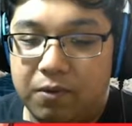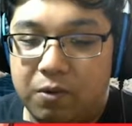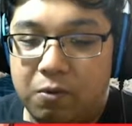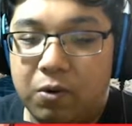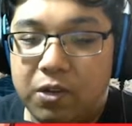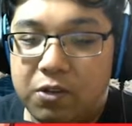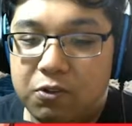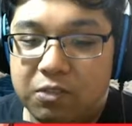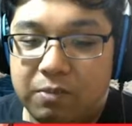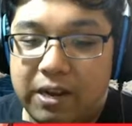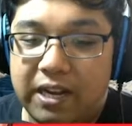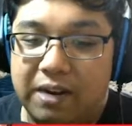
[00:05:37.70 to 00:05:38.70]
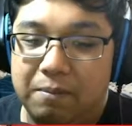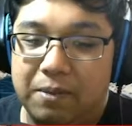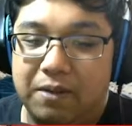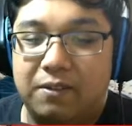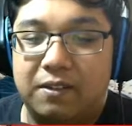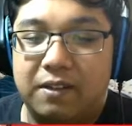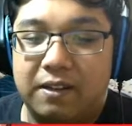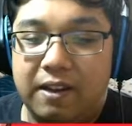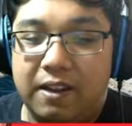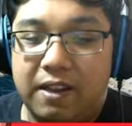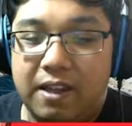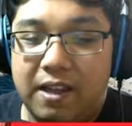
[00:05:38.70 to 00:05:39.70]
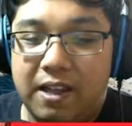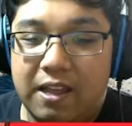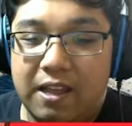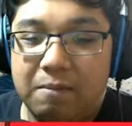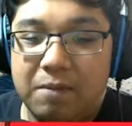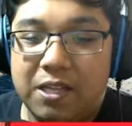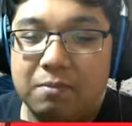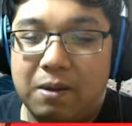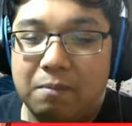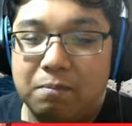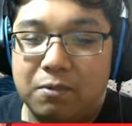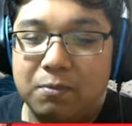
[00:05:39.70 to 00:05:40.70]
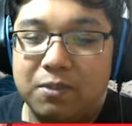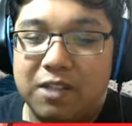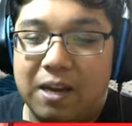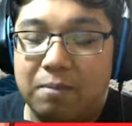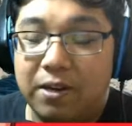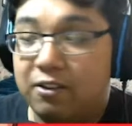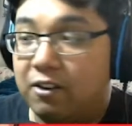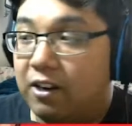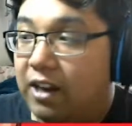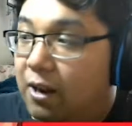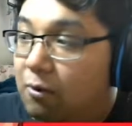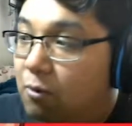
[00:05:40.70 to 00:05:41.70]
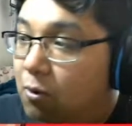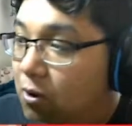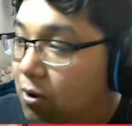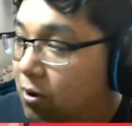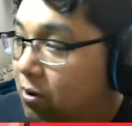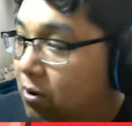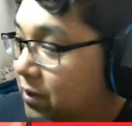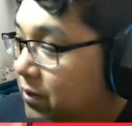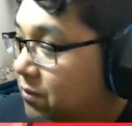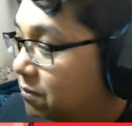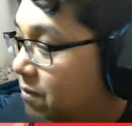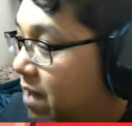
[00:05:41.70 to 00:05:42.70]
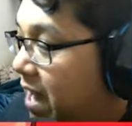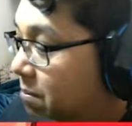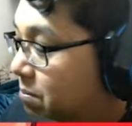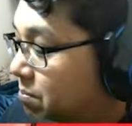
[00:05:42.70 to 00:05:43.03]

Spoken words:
What are you smiling about? It means my boobs got bigger again. Holy crap!